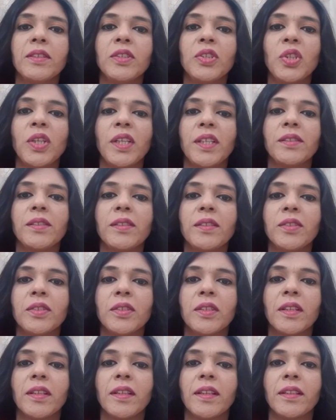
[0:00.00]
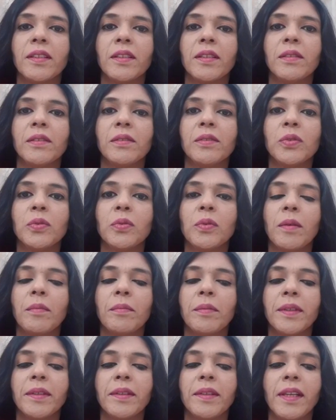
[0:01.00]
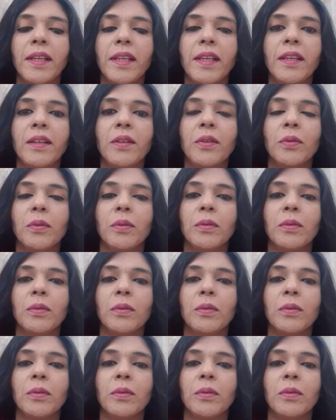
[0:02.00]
changed digital natives who completely,